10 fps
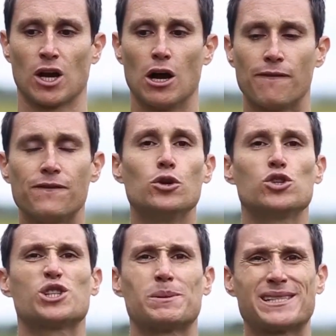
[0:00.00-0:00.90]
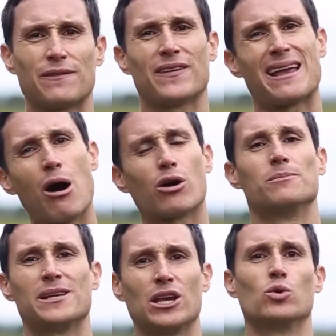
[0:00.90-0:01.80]
a few specific
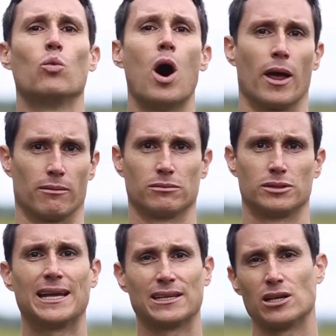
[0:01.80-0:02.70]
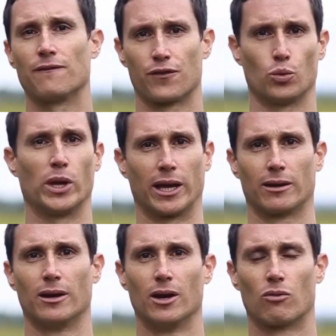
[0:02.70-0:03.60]
outcomes that you want to get done for the week,
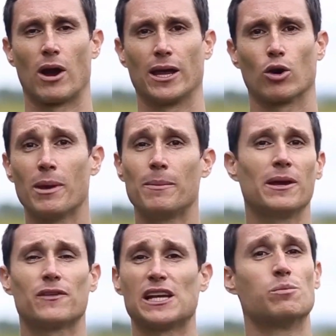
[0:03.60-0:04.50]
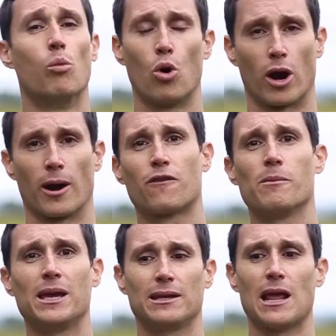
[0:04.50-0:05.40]
right? Or maybe if it's more. For
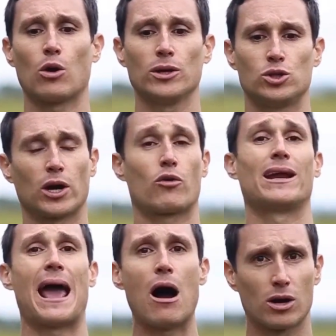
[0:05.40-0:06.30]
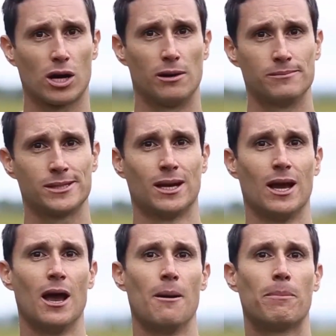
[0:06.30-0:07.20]
me, not only do I create outcomes,
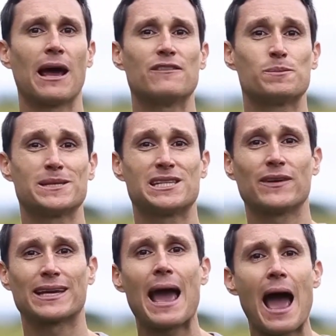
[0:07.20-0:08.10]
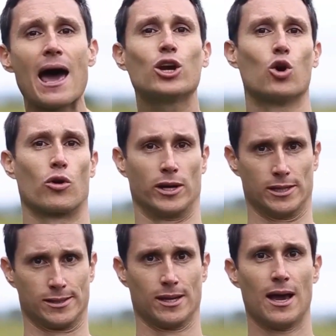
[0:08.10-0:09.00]
but I have specific
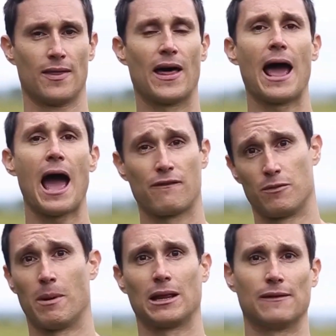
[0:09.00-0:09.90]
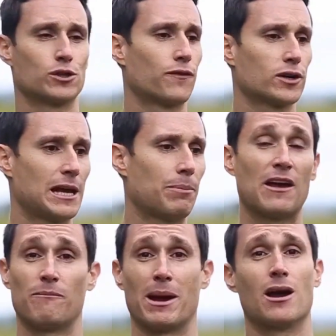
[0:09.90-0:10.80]
categories that I have in my life. So for example, I
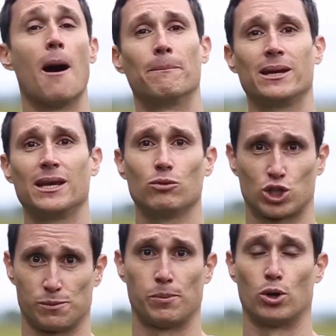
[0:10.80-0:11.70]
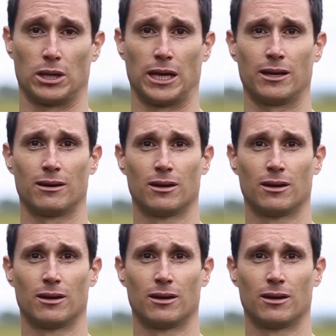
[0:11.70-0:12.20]
have my company, which is built lean.